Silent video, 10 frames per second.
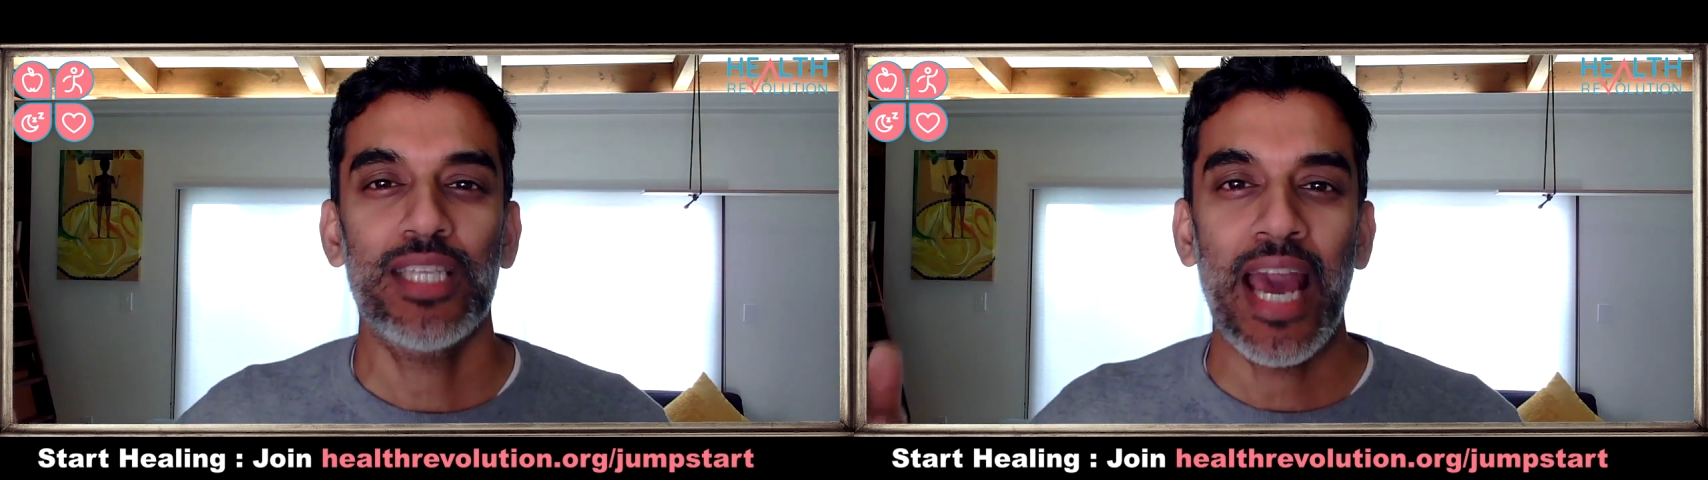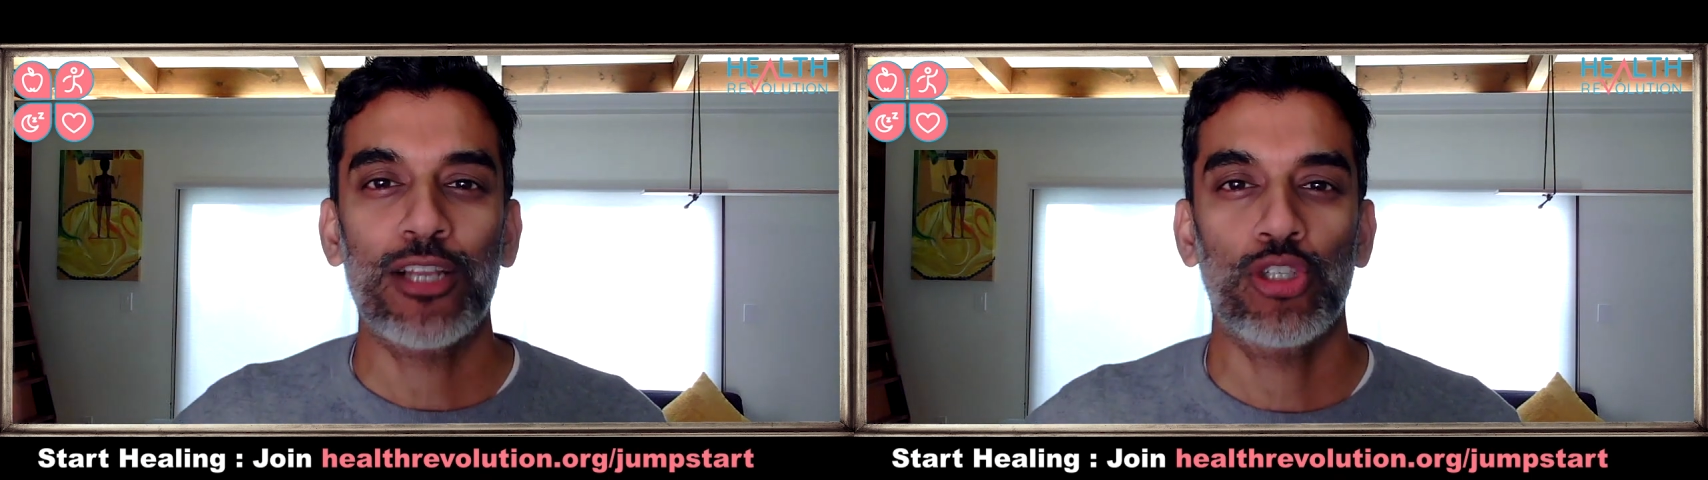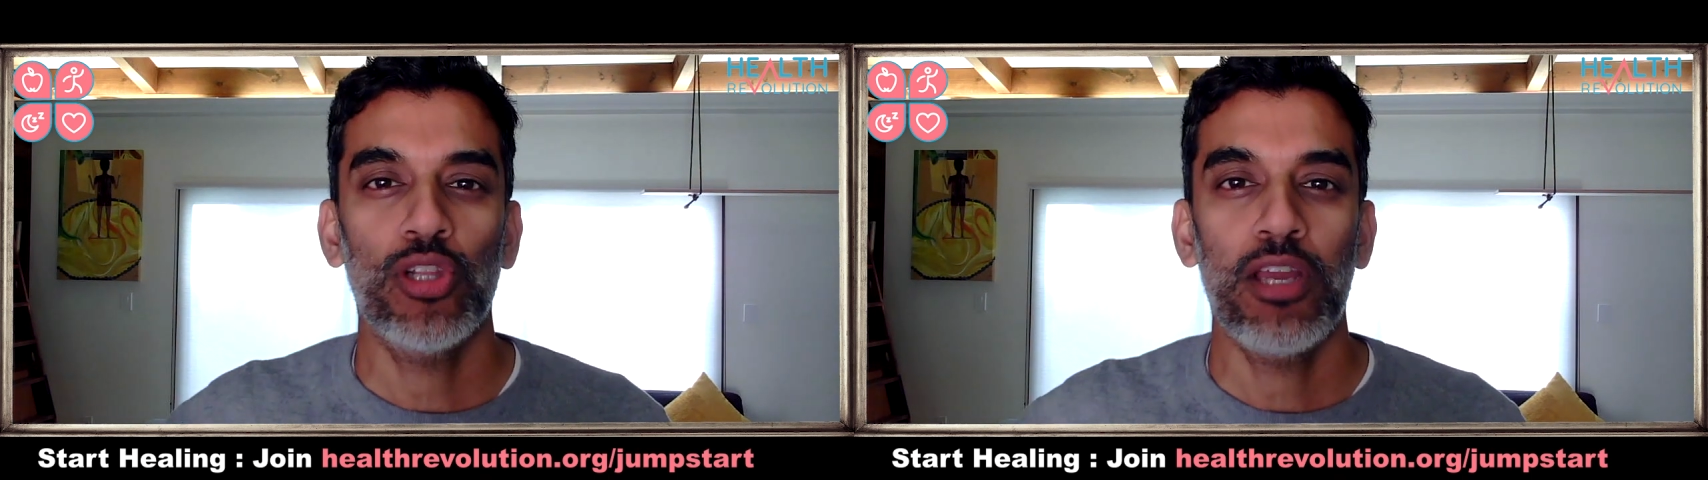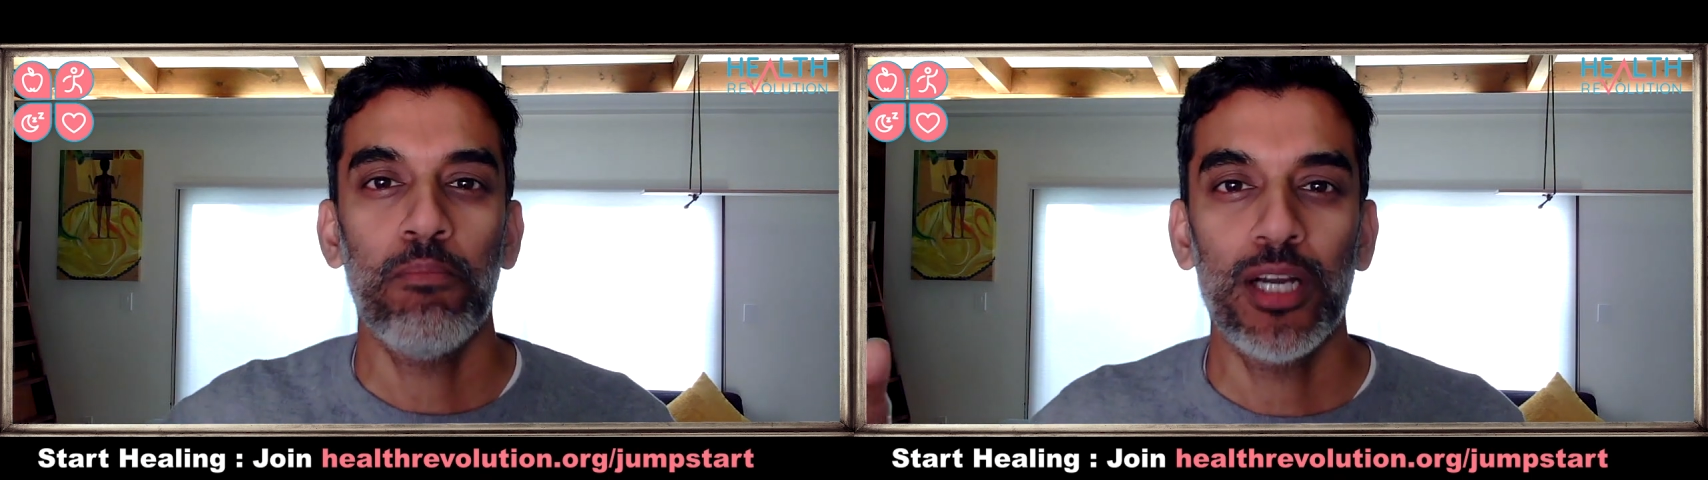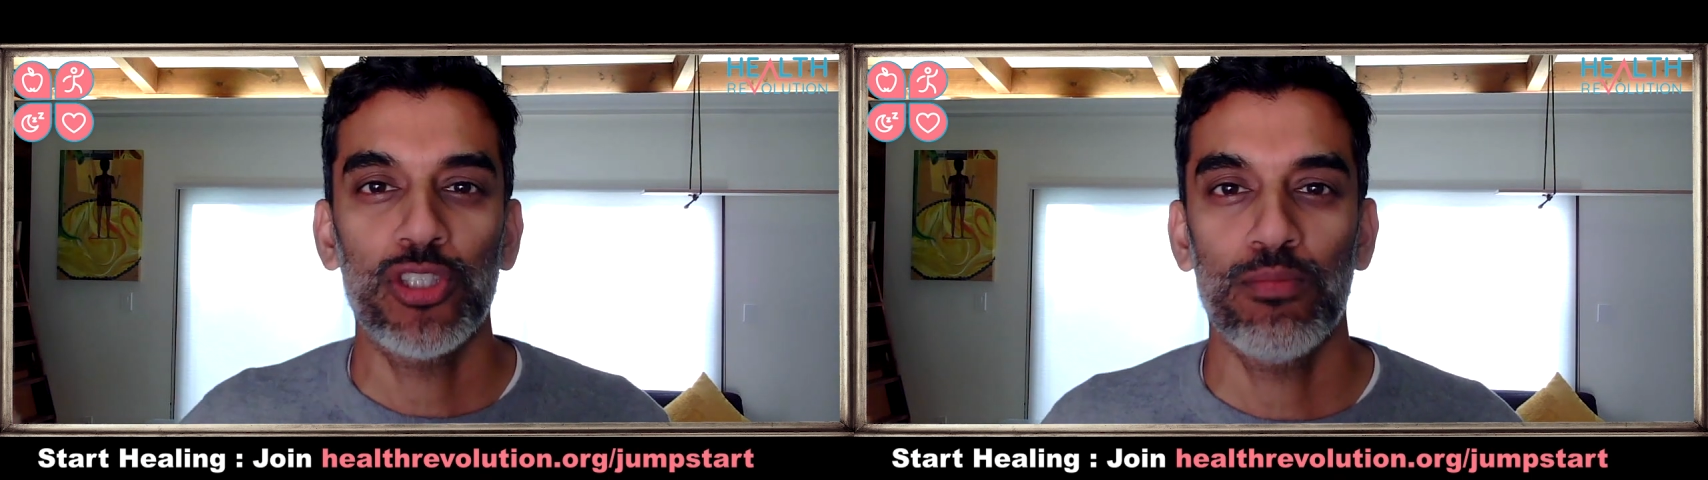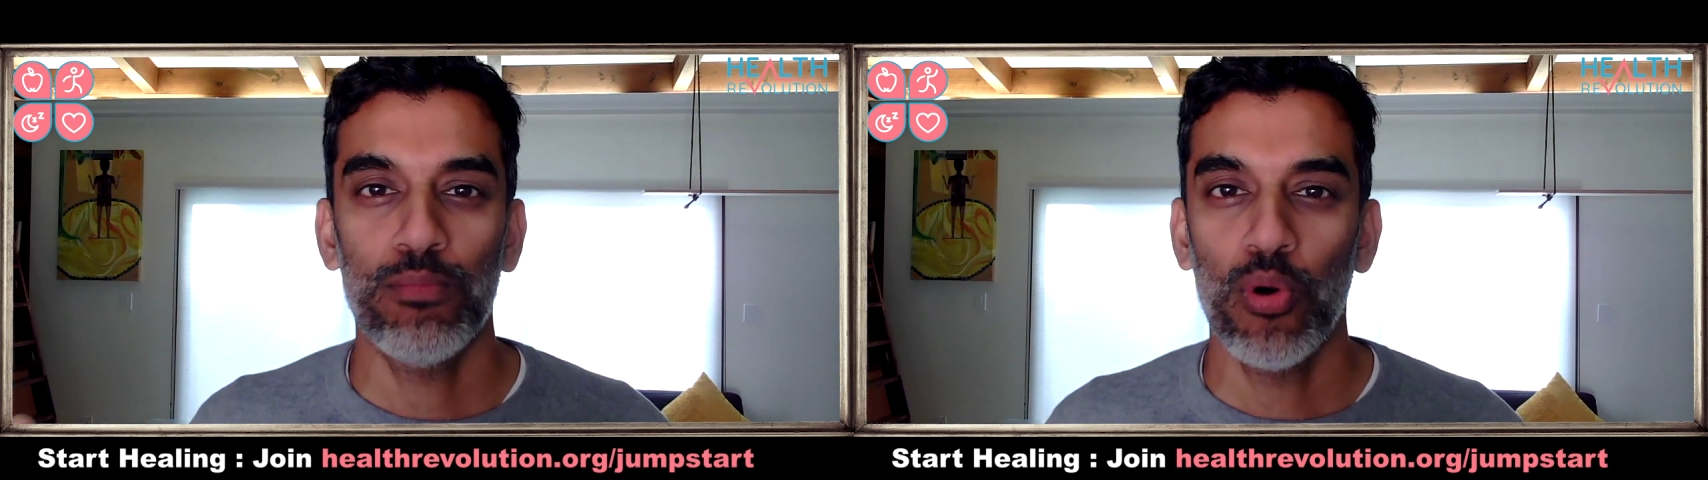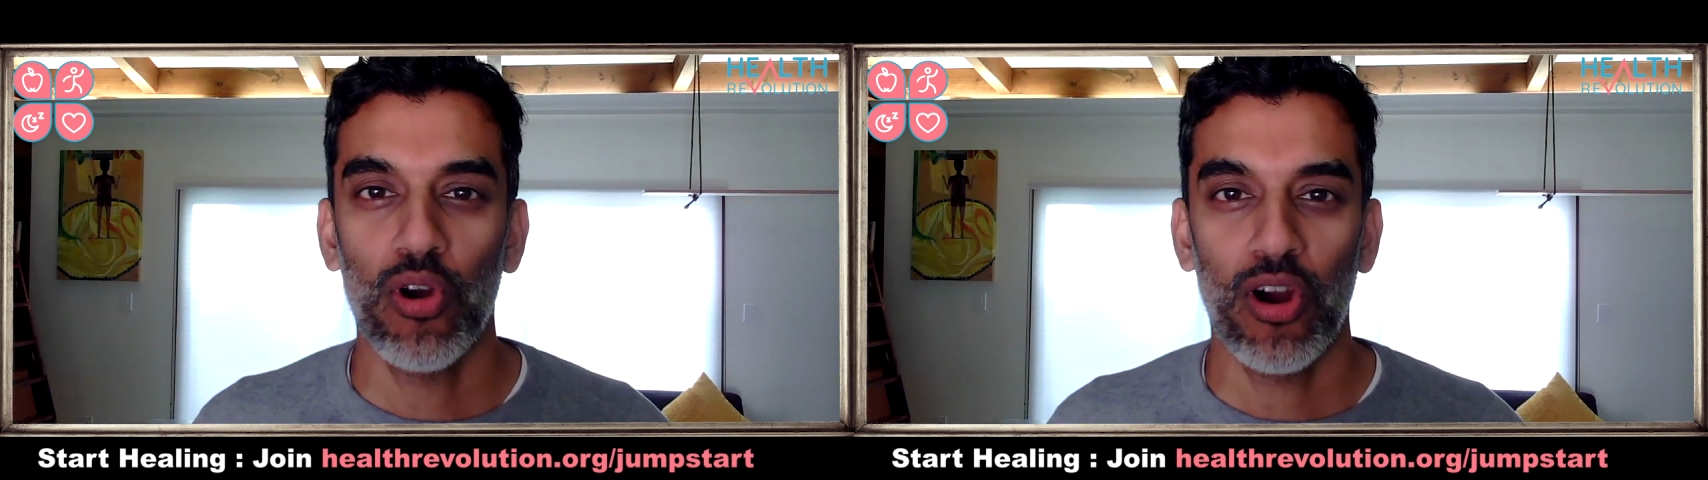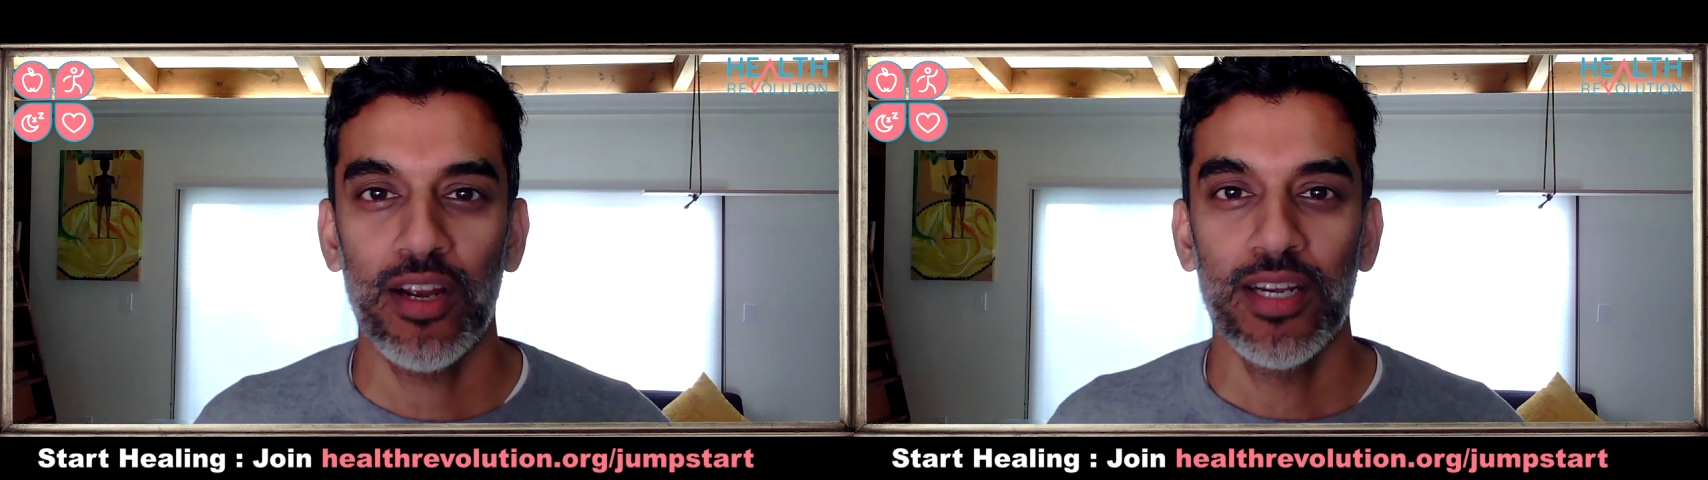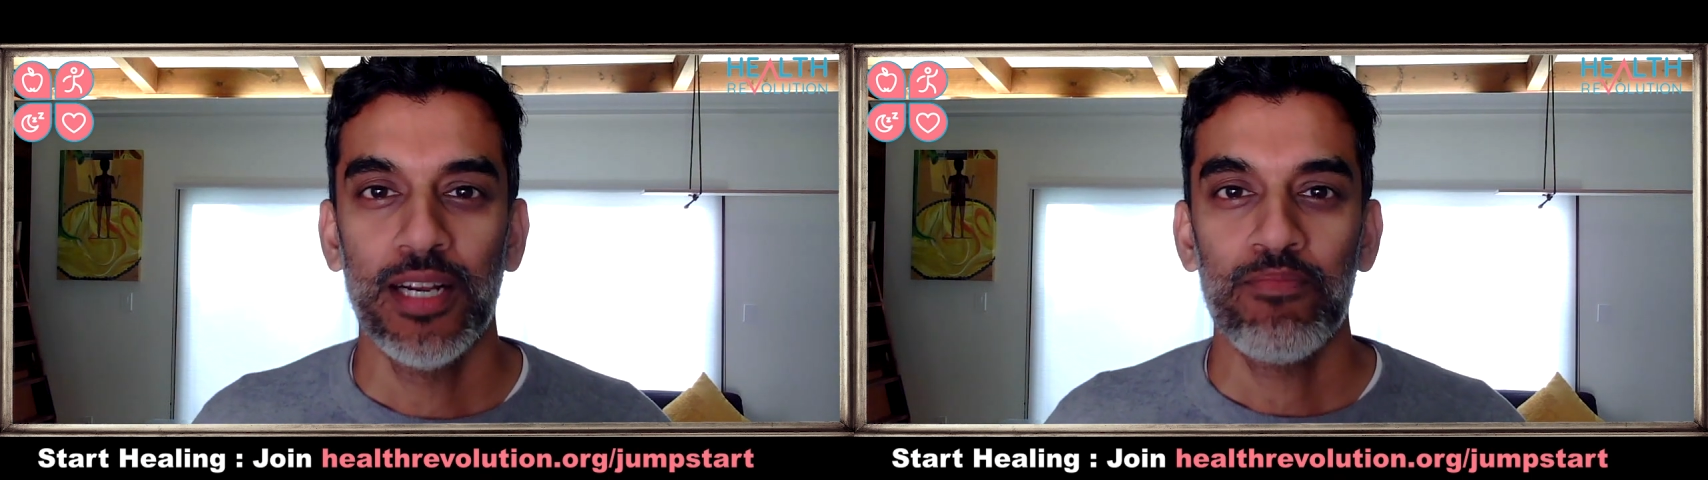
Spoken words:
actually much more